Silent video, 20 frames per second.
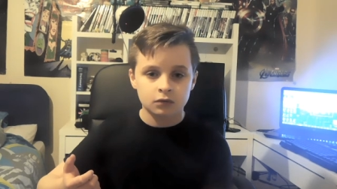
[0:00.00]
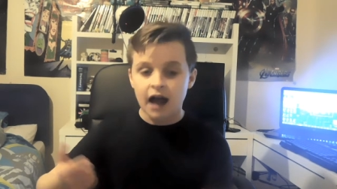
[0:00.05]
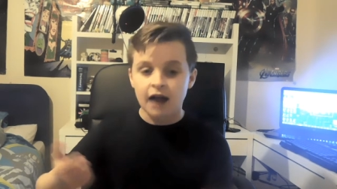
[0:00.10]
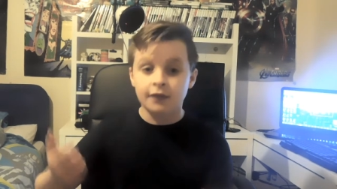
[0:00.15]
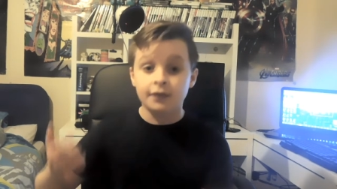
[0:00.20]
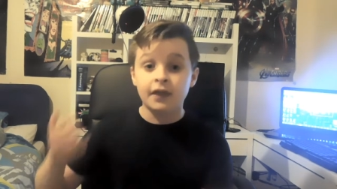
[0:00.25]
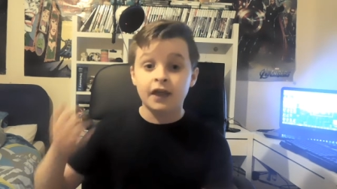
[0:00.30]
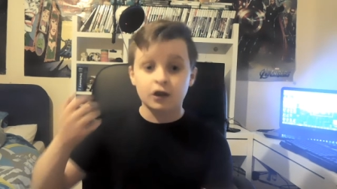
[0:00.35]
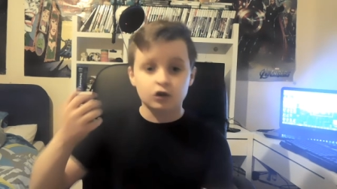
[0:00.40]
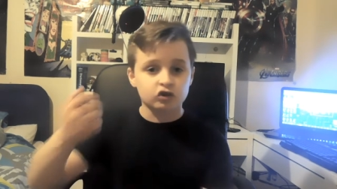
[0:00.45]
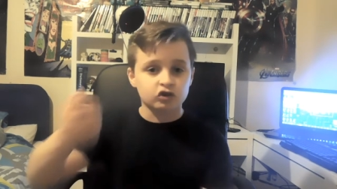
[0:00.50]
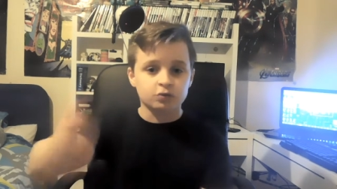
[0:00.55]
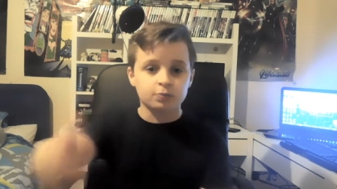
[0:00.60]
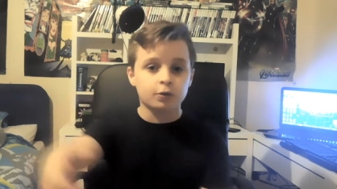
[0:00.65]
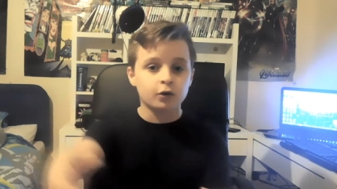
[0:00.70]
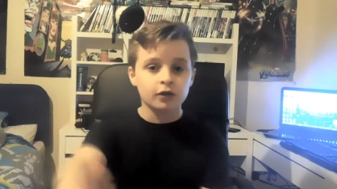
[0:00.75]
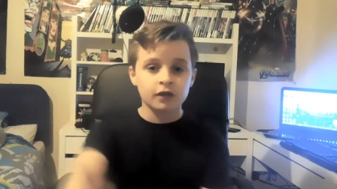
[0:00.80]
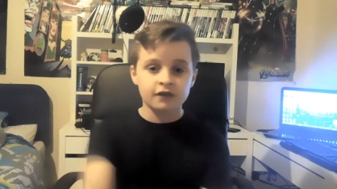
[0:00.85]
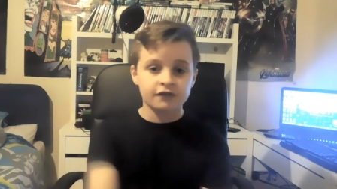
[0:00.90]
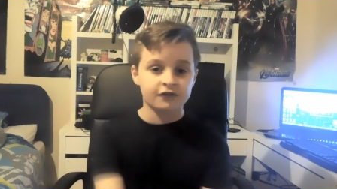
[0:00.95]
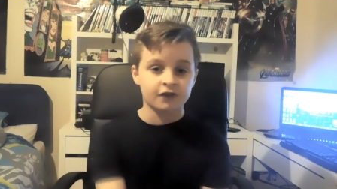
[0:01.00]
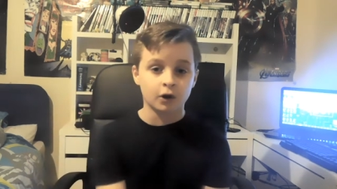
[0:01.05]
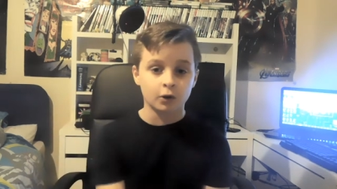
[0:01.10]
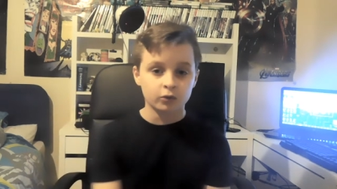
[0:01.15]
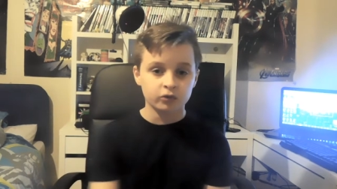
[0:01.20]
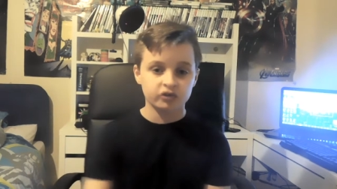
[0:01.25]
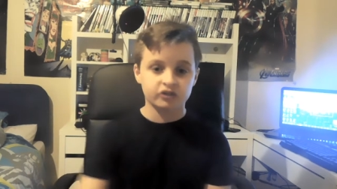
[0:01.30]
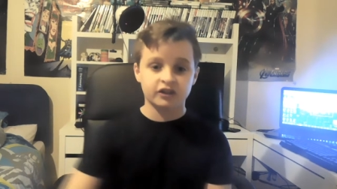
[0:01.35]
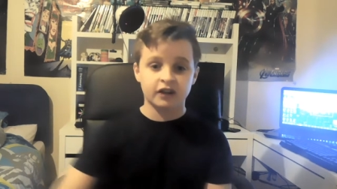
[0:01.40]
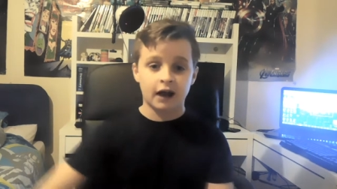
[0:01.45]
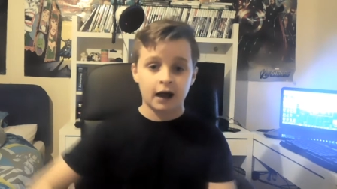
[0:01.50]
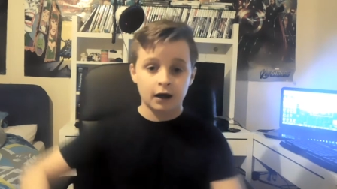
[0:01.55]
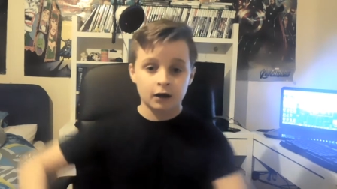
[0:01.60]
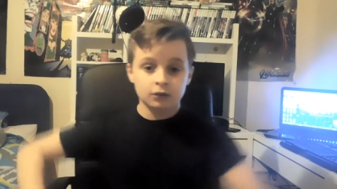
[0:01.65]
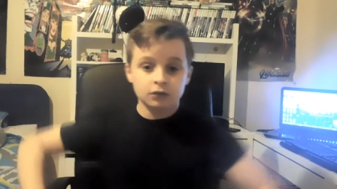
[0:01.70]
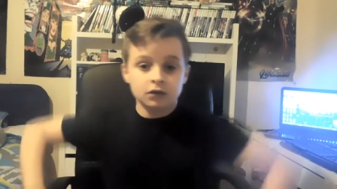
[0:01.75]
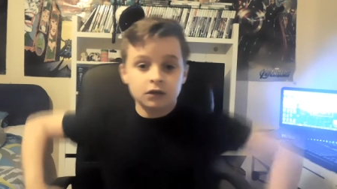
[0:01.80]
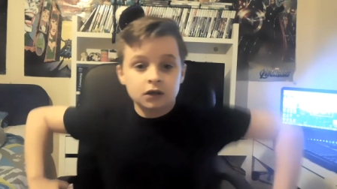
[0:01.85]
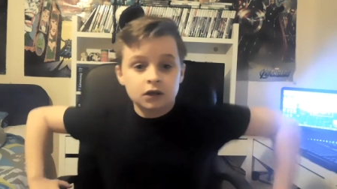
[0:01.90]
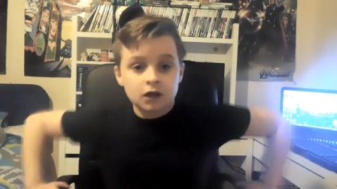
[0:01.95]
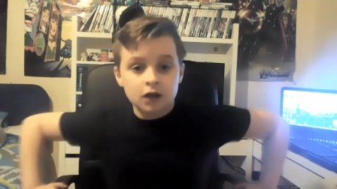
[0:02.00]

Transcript: and they'll just put their phones down